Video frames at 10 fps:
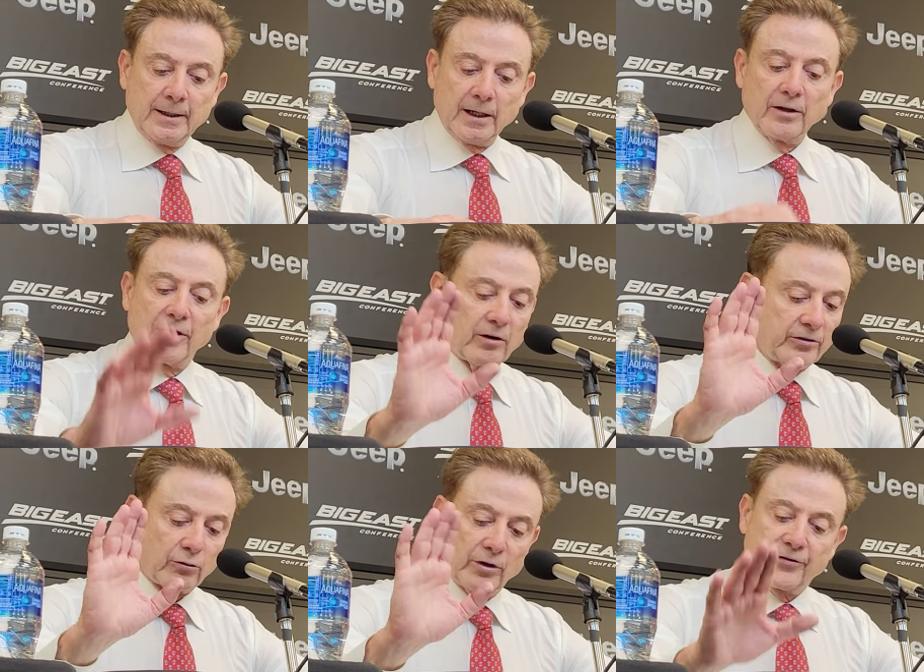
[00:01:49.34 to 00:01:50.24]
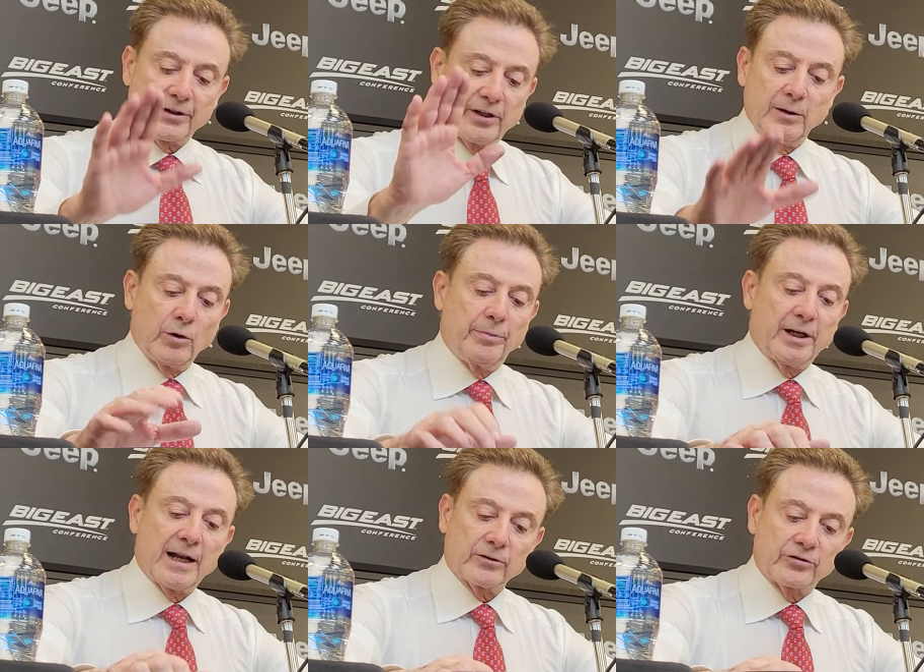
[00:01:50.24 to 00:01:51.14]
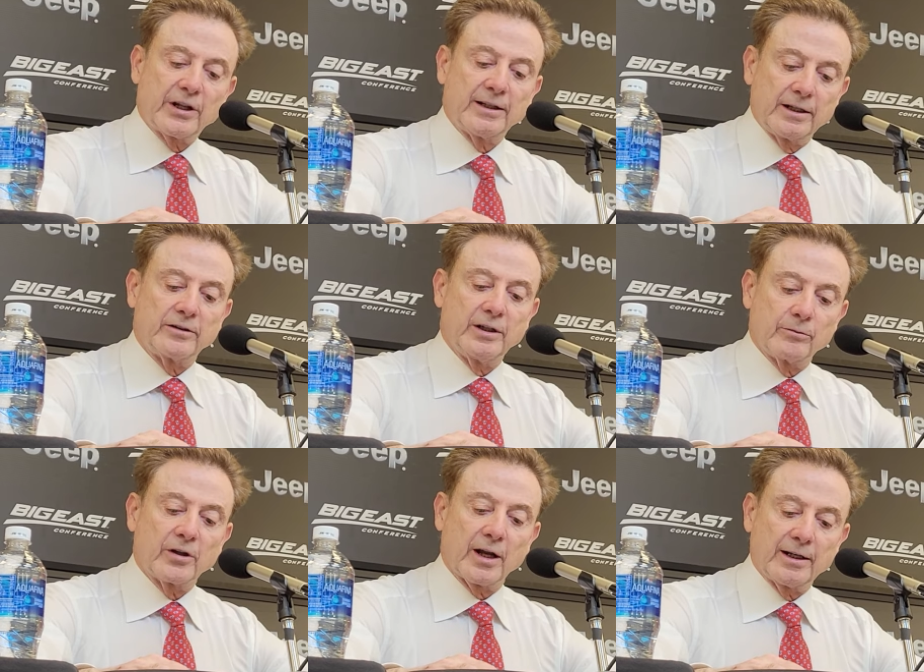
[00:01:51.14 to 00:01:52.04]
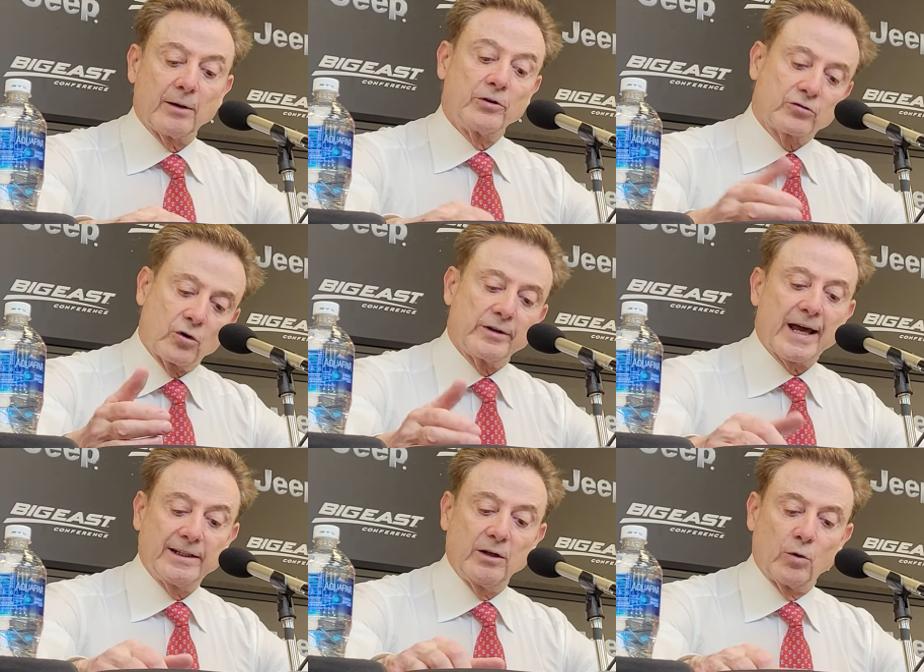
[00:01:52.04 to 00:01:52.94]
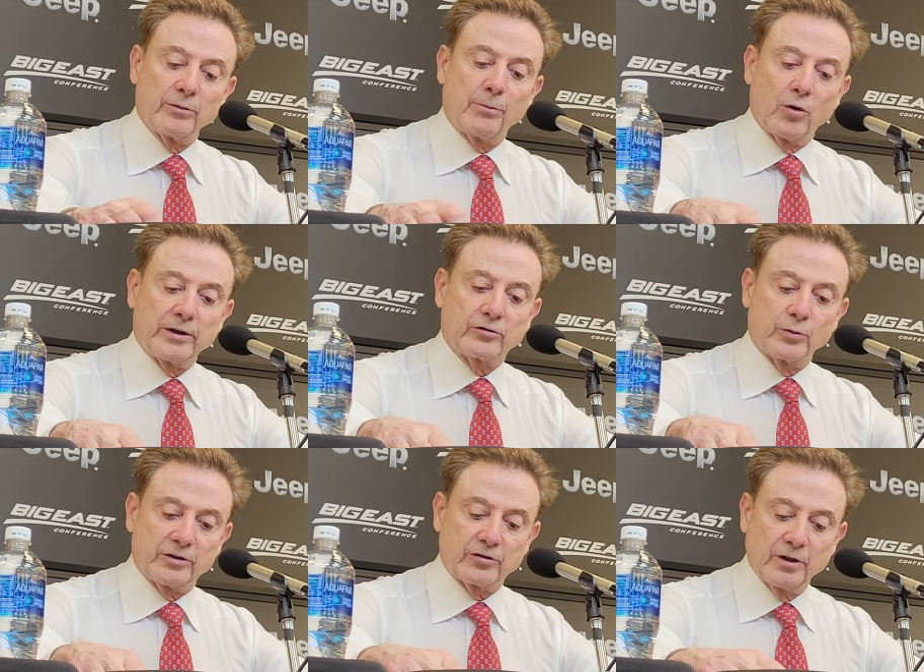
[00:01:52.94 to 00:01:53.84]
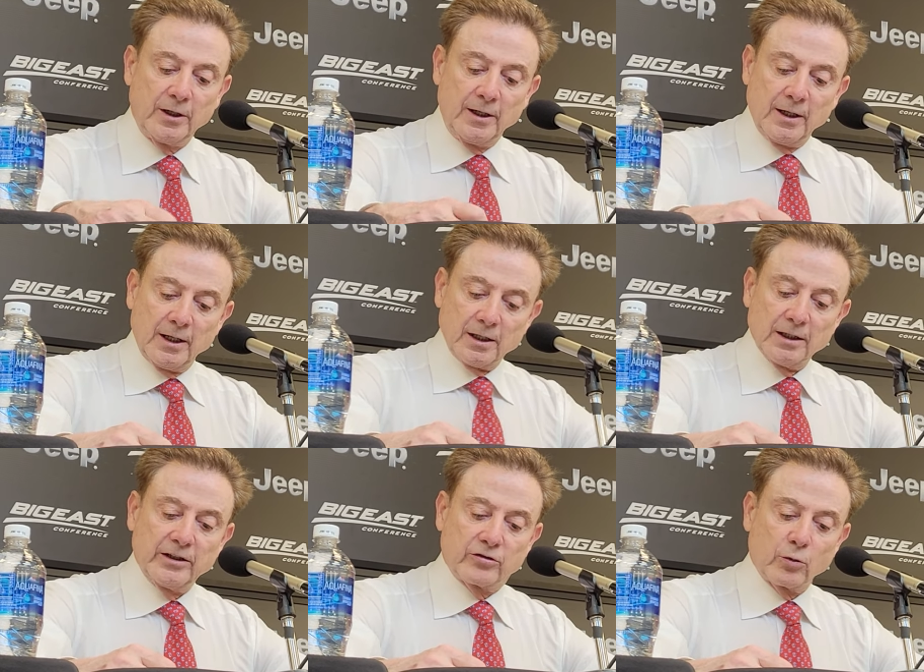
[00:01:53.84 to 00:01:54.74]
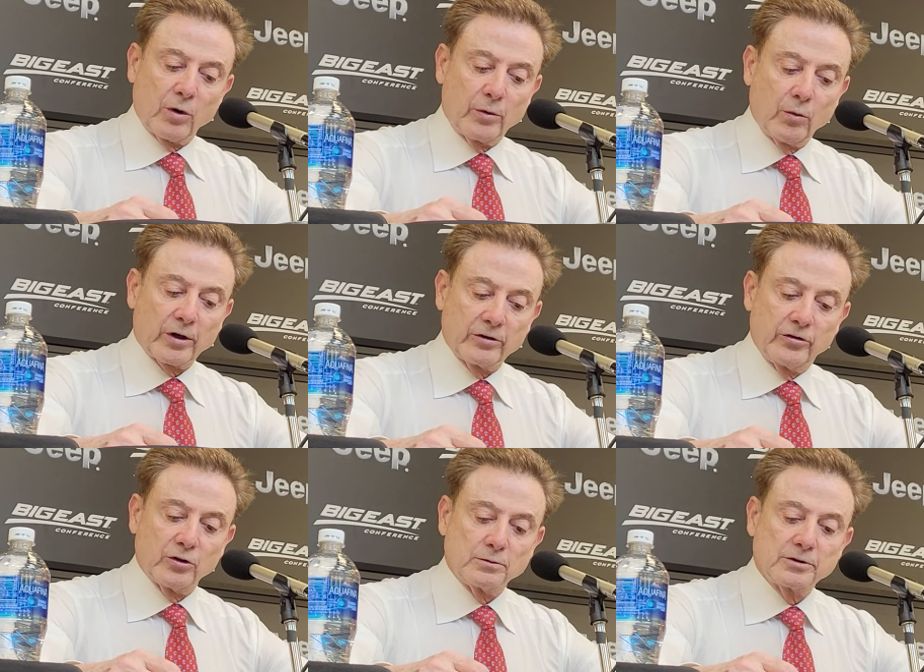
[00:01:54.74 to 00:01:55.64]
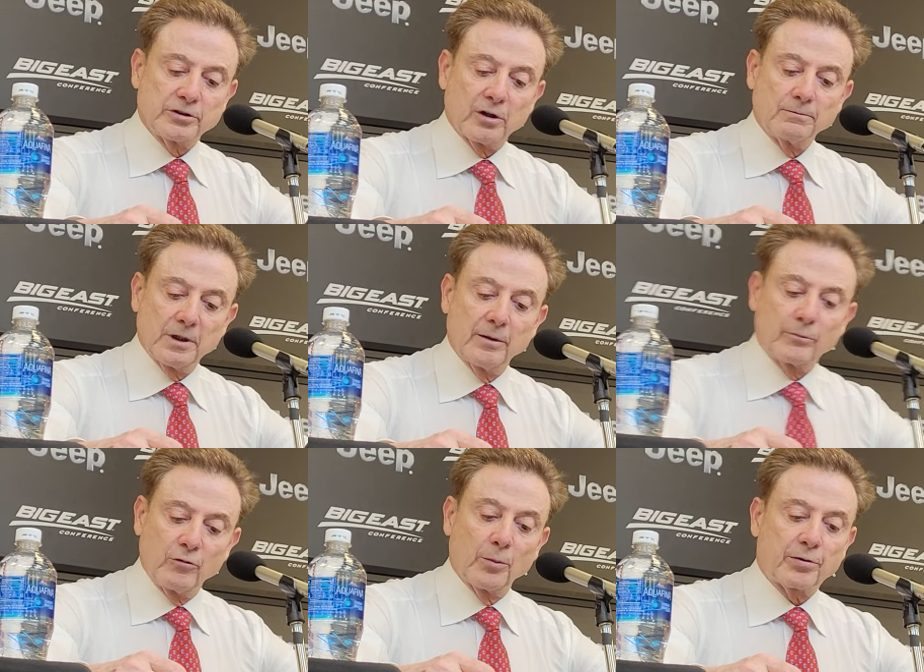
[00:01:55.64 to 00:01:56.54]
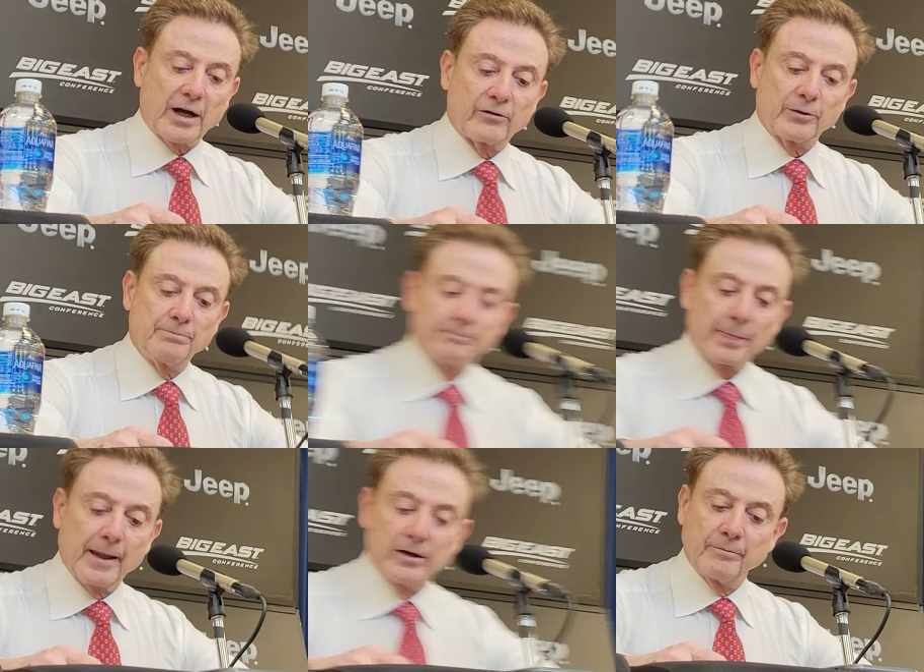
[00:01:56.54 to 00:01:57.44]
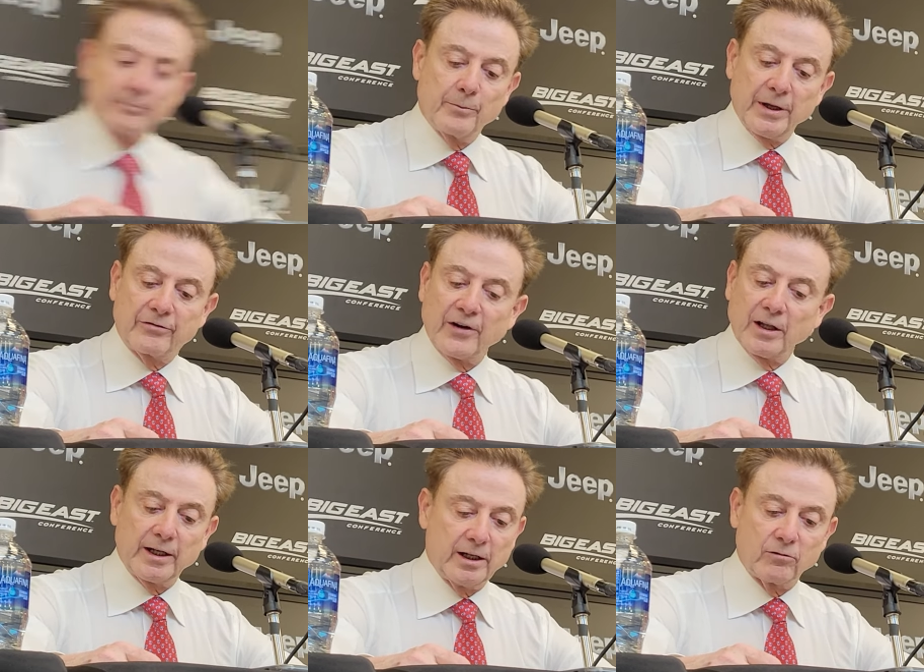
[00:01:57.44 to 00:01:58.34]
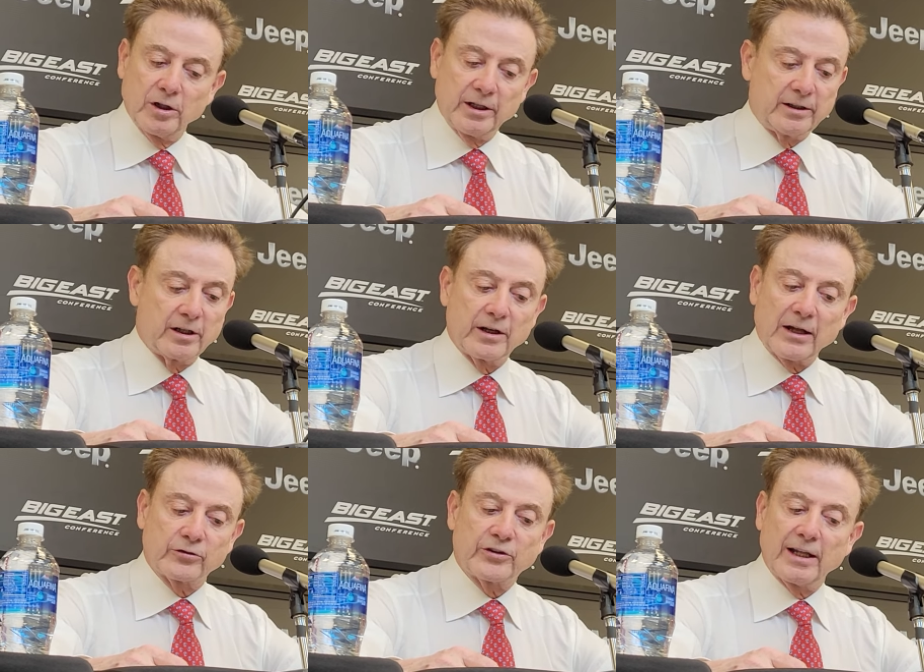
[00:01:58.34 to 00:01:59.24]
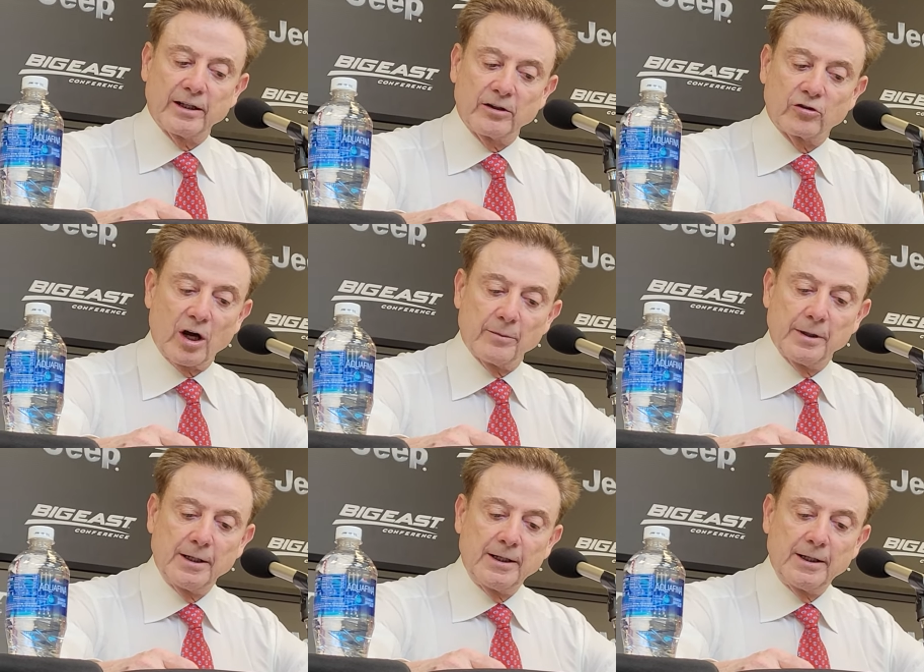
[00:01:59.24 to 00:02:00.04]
Uh, they're a terrific team. We beat an outstanding team tonight, and we scored ninety-one points, which leads to what we want to do. So I'm real proud of them. Uh, big fella here really did an outstanding job.